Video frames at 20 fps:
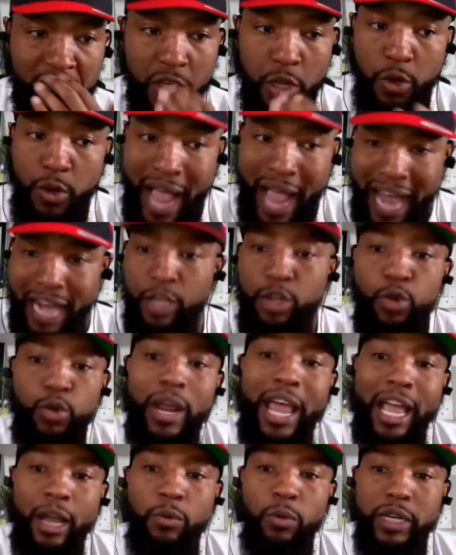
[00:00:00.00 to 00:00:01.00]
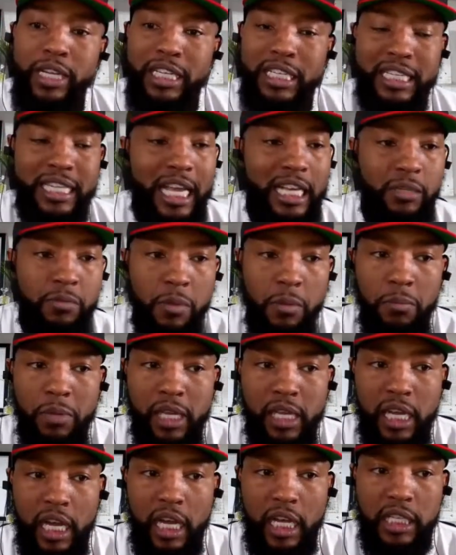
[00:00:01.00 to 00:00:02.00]
You got to do the equity assessment
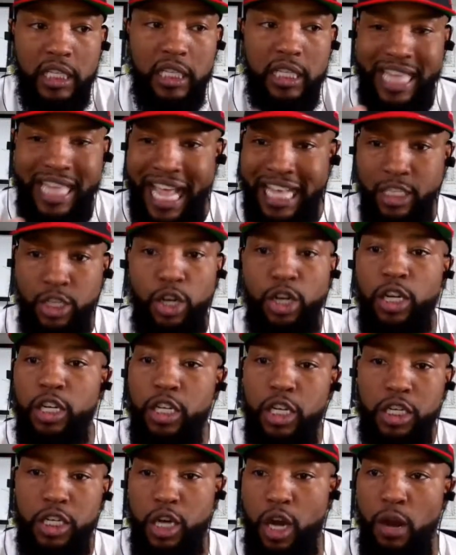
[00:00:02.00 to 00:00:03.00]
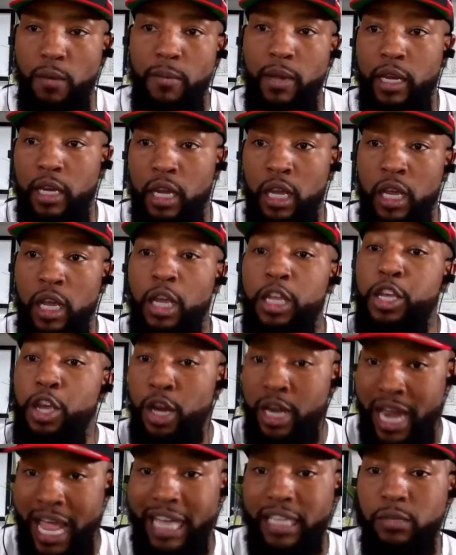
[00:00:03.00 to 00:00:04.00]
because that's going to determine
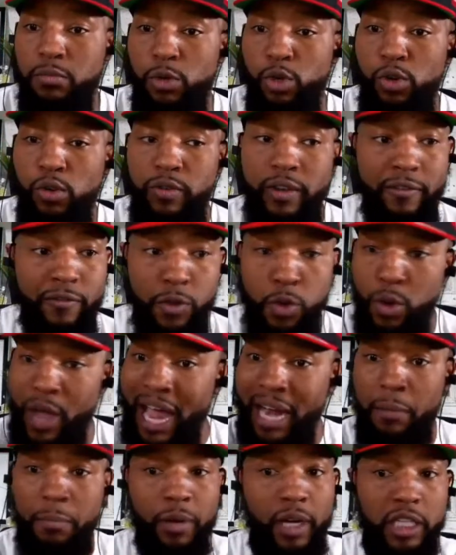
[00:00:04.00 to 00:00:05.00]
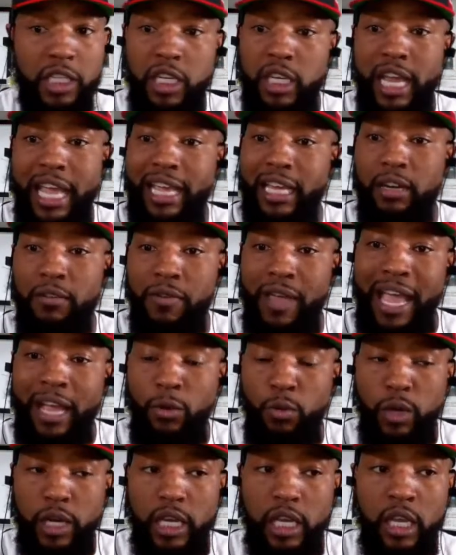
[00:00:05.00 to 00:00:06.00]
your next move. If you got a bunch of negative
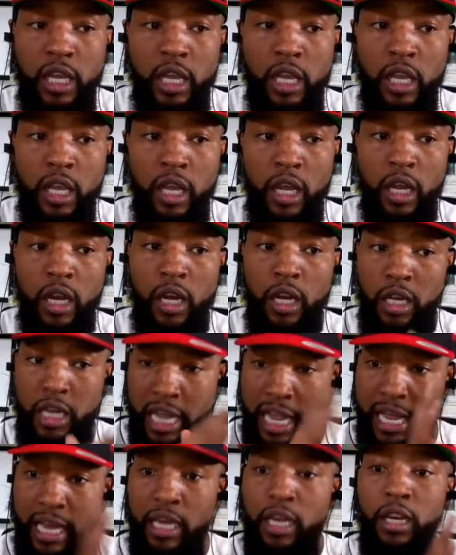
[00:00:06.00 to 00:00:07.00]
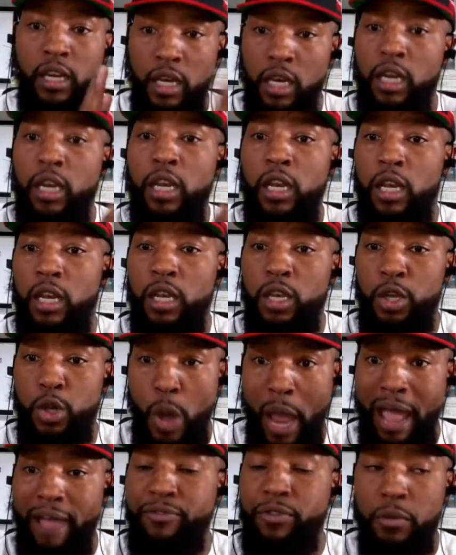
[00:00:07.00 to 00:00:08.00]
equity, then
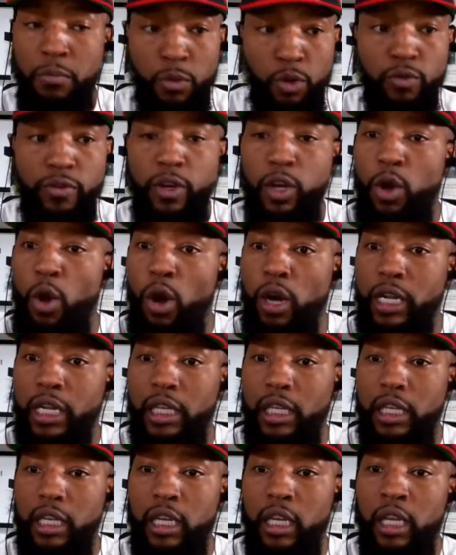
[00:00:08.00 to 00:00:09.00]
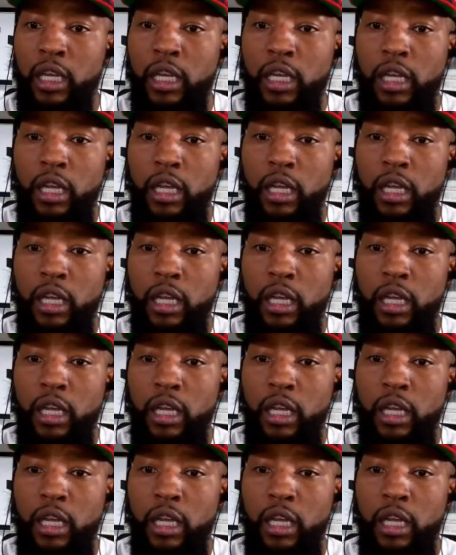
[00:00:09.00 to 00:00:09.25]
you have to move accordingly.